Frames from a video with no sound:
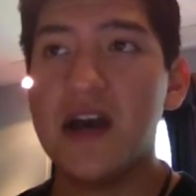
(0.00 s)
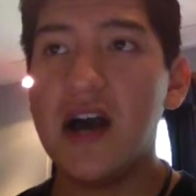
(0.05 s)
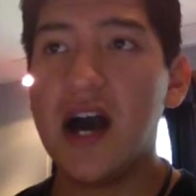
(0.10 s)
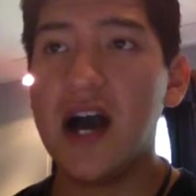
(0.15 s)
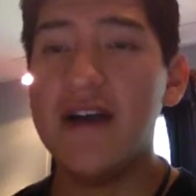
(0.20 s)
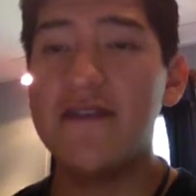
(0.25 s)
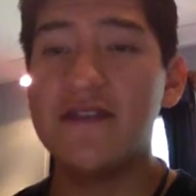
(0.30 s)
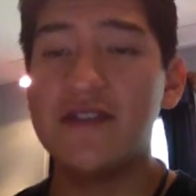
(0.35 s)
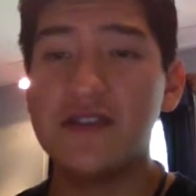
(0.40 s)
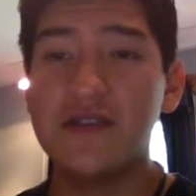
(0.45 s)

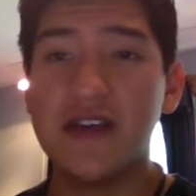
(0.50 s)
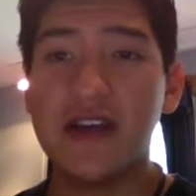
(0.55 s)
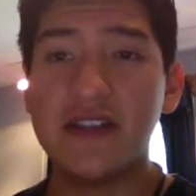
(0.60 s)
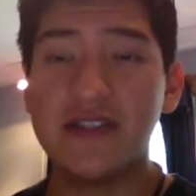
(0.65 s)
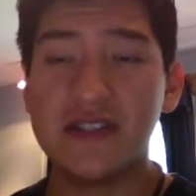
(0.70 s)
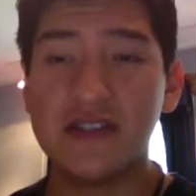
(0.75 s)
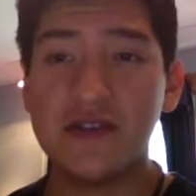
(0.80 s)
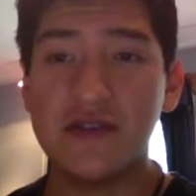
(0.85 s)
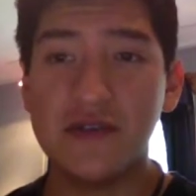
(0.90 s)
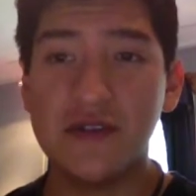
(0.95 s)
I have a
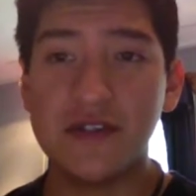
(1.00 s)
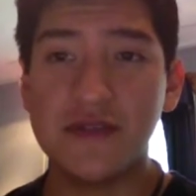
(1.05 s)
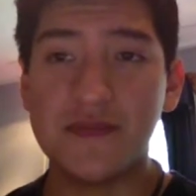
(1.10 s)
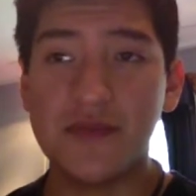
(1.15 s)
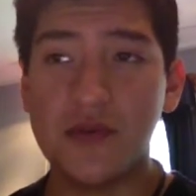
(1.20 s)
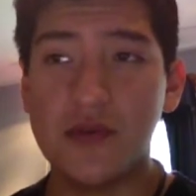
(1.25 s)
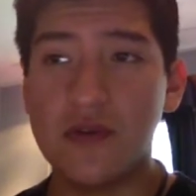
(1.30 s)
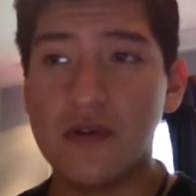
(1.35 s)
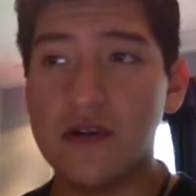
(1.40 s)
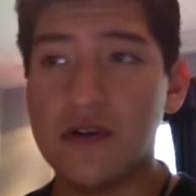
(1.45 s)
2002
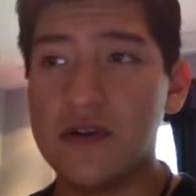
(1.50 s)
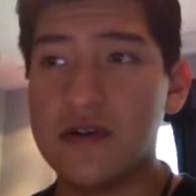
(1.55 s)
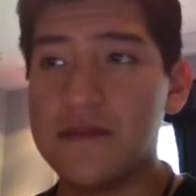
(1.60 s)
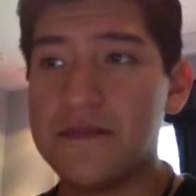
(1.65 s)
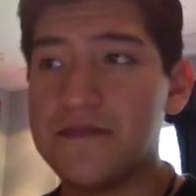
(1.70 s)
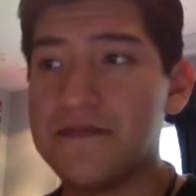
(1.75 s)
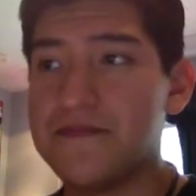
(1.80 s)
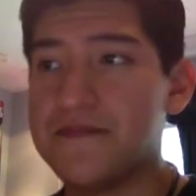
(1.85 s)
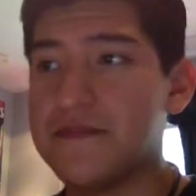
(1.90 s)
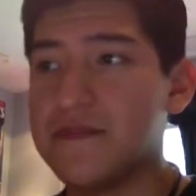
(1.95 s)
Explorer.
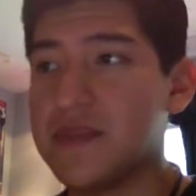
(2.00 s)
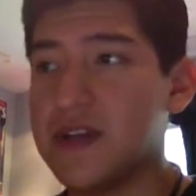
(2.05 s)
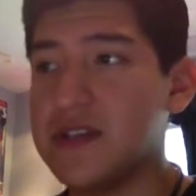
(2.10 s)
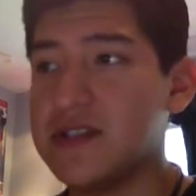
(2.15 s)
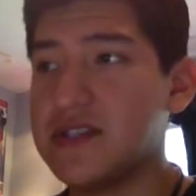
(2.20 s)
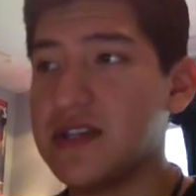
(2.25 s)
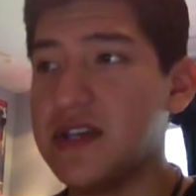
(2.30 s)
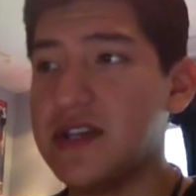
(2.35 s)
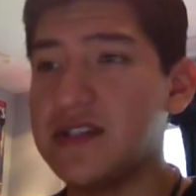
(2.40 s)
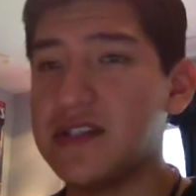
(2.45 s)
Not
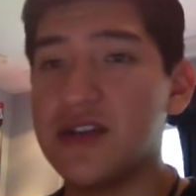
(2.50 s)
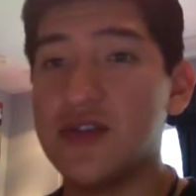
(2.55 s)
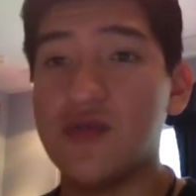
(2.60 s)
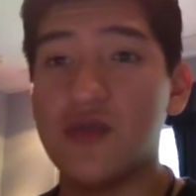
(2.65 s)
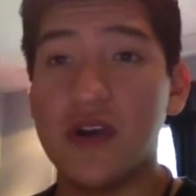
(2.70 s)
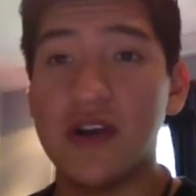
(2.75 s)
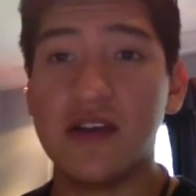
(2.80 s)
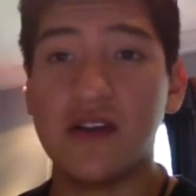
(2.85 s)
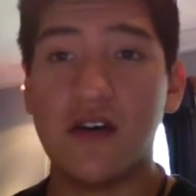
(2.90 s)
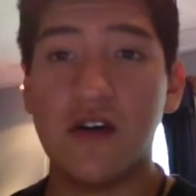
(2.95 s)
saying it's a
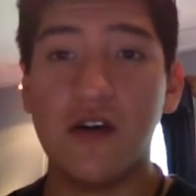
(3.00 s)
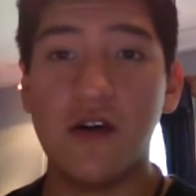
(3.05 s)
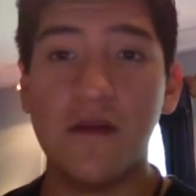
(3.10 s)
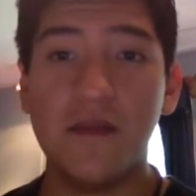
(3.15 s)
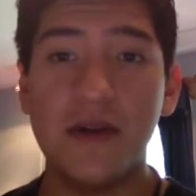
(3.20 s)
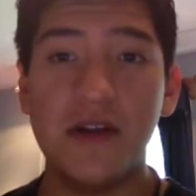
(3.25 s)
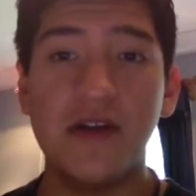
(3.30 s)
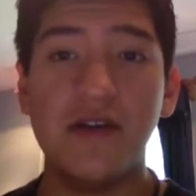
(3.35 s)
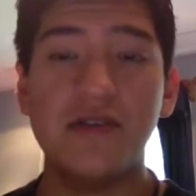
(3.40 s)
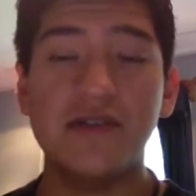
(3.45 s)
great car,
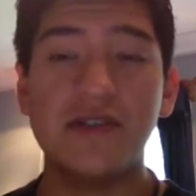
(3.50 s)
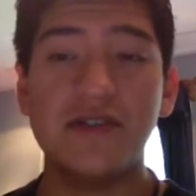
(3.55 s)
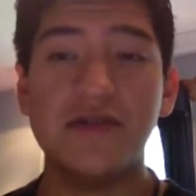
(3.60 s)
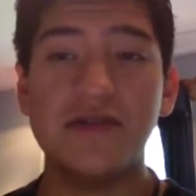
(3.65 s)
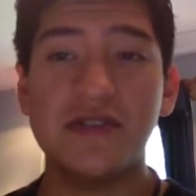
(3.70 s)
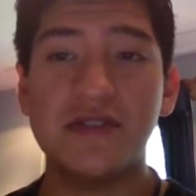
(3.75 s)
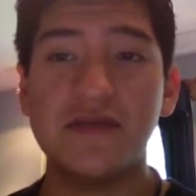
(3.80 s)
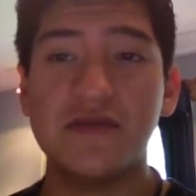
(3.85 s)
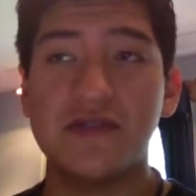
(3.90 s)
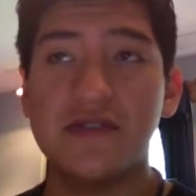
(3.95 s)
but it also
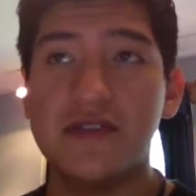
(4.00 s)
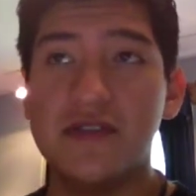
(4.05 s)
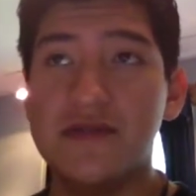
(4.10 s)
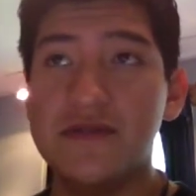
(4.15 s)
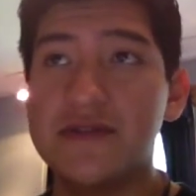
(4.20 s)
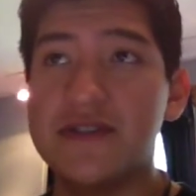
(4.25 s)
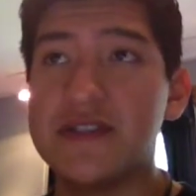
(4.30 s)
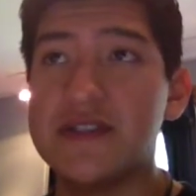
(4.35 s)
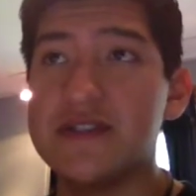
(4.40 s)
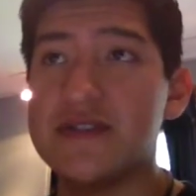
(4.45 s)

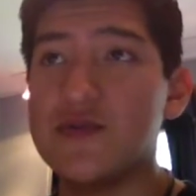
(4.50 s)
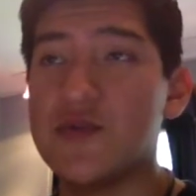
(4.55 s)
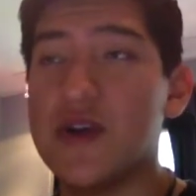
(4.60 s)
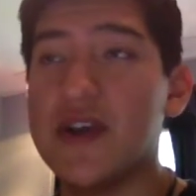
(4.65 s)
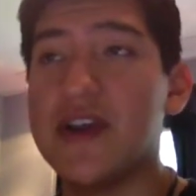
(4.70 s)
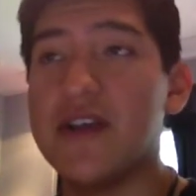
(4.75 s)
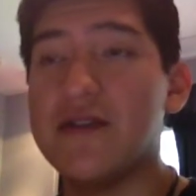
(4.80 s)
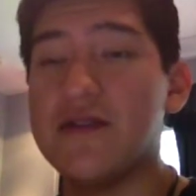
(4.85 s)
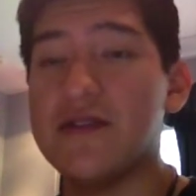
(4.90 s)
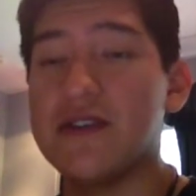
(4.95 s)
uses
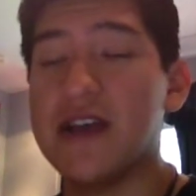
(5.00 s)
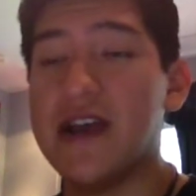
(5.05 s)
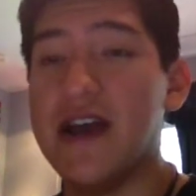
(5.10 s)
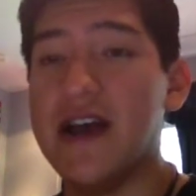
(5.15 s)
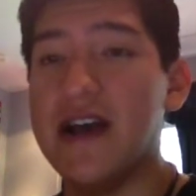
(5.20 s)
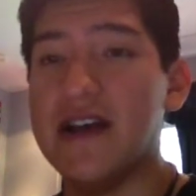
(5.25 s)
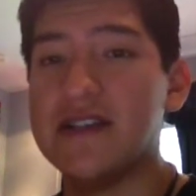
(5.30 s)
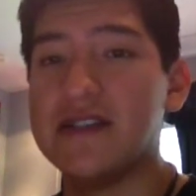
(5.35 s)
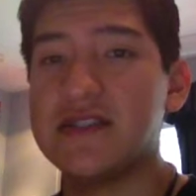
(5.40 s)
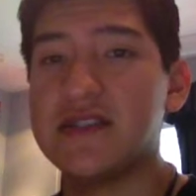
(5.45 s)
regular
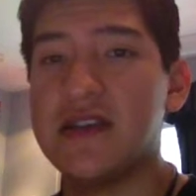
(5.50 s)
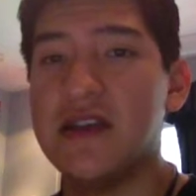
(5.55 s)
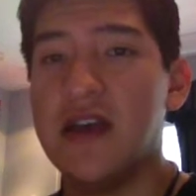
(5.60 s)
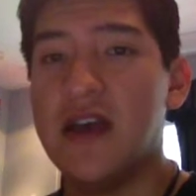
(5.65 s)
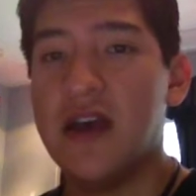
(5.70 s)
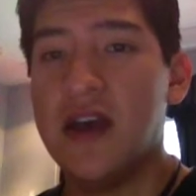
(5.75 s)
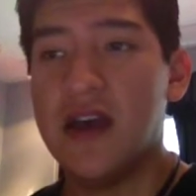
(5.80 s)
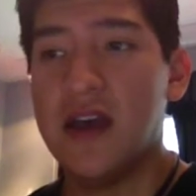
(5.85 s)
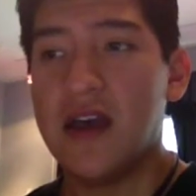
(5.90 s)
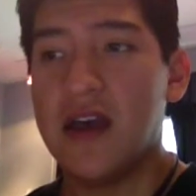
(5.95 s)
gas.
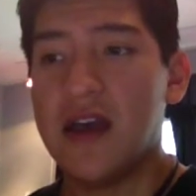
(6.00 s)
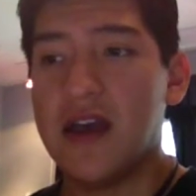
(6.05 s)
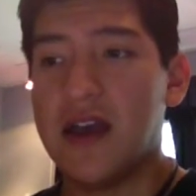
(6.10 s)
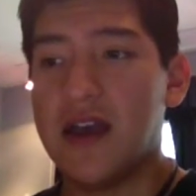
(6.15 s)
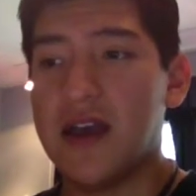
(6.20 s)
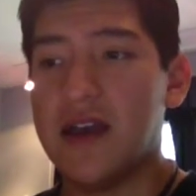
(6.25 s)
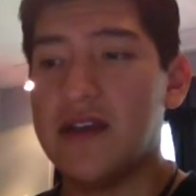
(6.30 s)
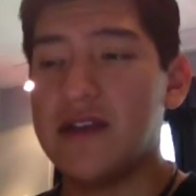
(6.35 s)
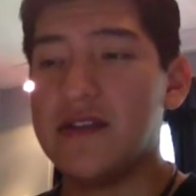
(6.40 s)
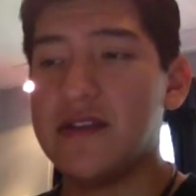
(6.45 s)

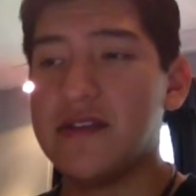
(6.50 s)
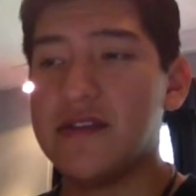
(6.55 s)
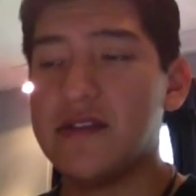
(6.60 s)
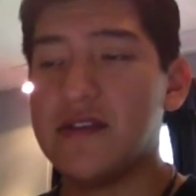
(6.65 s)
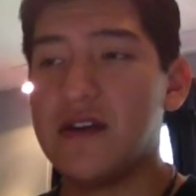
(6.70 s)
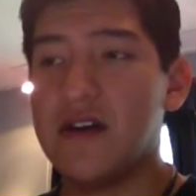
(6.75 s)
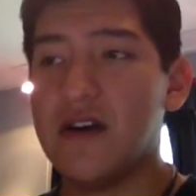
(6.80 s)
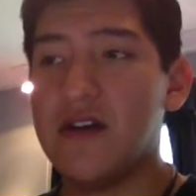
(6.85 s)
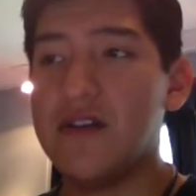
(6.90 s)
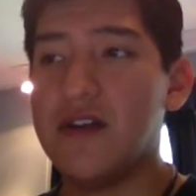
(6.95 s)
And
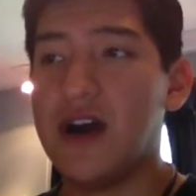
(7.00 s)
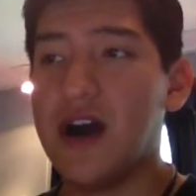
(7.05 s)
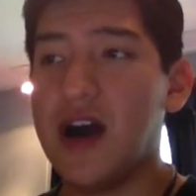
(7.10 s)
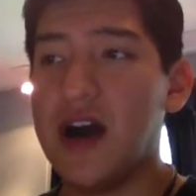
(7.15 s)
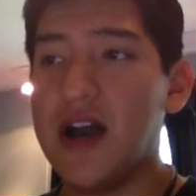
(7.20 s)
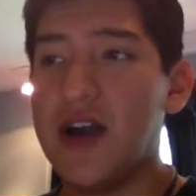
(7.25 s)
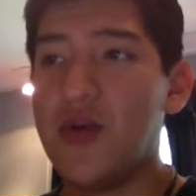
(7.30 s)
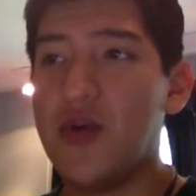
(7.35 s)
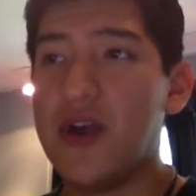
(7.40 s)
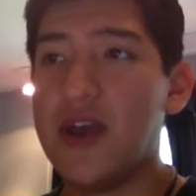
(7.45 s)
on the
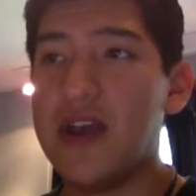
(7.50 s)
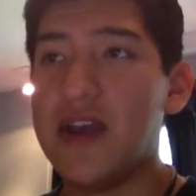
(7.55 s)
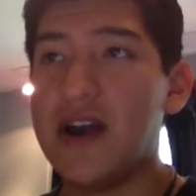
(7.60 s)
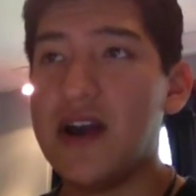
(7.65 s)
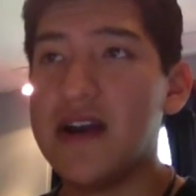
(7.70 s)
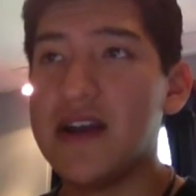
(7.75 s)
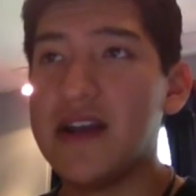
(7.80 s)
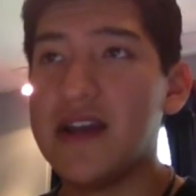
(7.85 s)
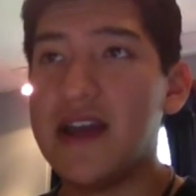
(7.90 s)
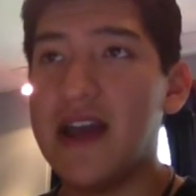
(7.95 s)
highway,
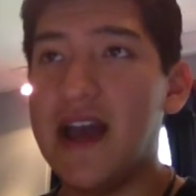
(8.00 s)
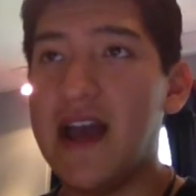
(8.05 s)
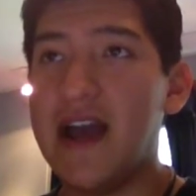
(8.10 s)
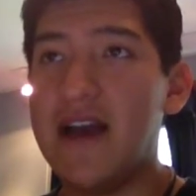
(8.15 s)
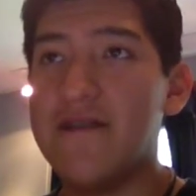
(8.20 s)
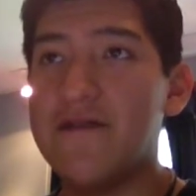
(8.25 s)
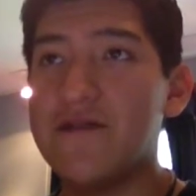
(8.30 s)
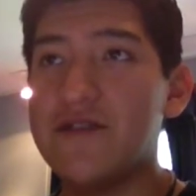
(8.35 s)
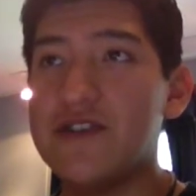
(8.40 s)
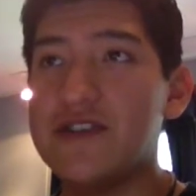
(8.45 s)
I can
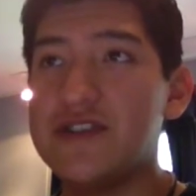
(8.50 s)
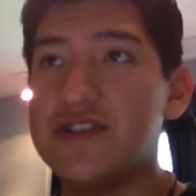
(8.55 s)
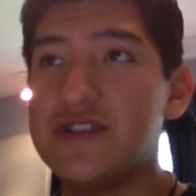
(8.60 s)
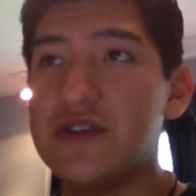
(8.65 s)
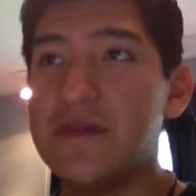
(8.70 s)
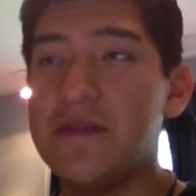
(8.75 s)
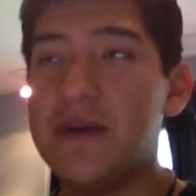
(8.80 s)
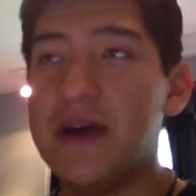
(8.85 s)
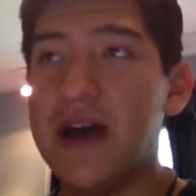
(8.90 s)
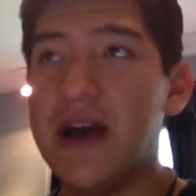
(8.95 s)
average
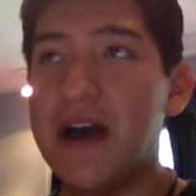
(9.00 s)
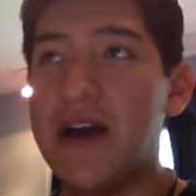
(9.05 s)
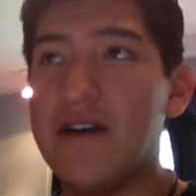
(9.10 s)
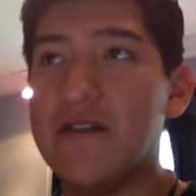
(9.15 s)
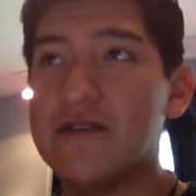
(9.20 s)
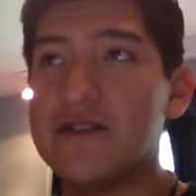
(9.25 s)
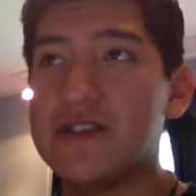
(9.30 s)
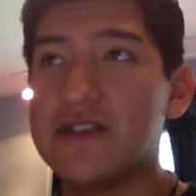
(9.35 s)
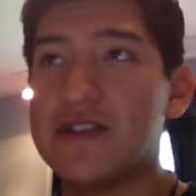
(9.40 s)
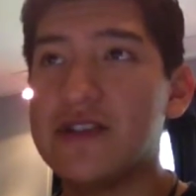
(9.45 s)

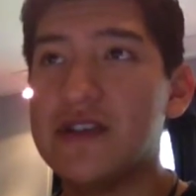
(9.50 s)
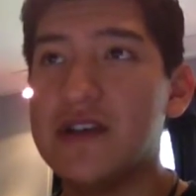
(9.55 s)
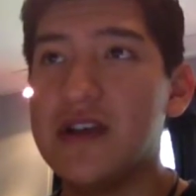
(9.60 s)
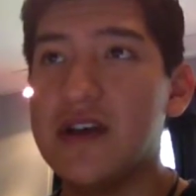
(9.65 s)
about